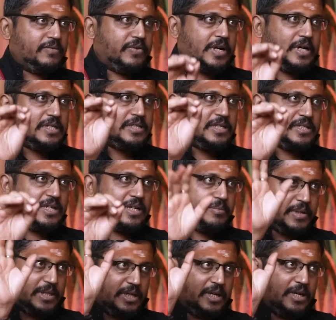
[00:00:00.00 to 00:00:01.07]
First is
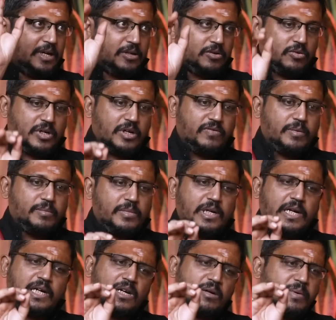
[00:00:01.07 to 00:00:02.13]
Ganpati. You give him
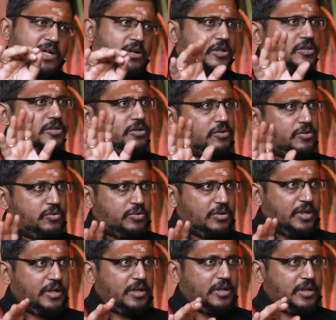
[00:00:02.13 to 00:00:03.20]
little bit also you
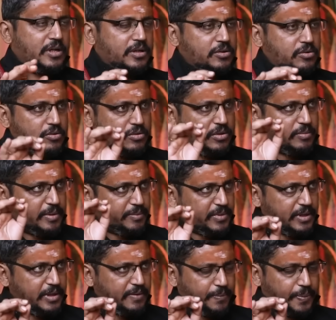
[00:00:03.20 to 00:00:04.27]
do. You
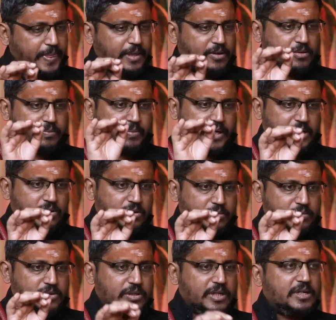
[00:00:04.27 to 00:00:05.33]
remember him, you pray to
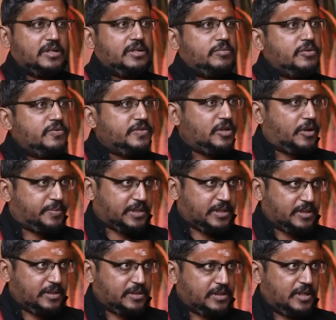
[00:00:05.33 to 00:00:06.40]
him so that he removes the
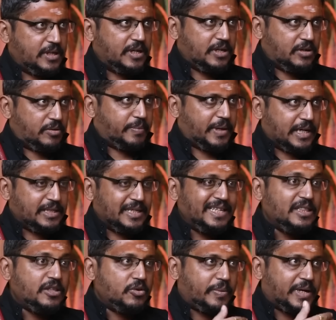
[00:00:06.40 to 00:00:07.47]
obstacles in your path
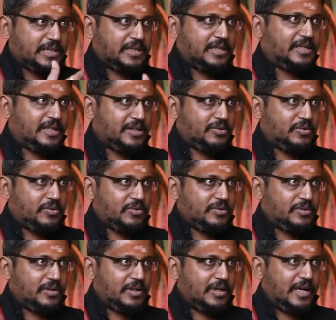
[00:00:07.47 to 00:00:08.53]
in the upasana that you do.
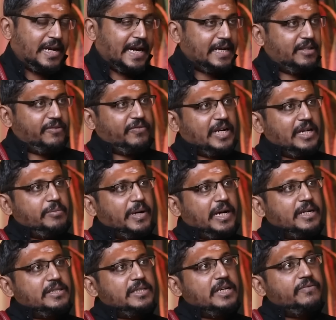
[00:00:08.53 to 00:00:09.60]
And the funny
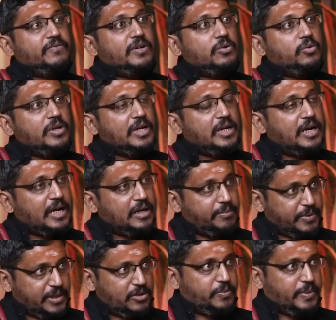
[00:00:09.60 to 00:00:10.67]
part is that if you're doing
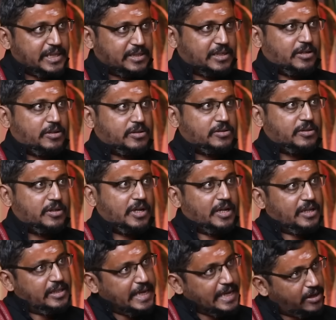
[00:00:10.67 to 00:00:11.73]
Ganpati upasana also,
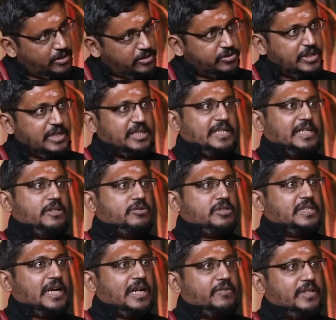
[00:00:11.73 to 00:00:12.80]
there also initially you
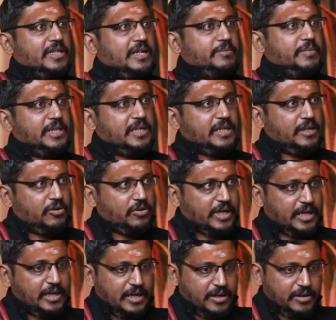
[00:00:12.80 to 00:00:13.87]
start with Ganpati ki,
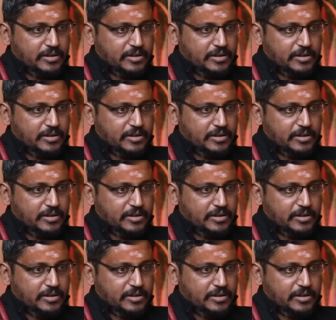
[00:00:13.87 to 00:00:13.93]
okay,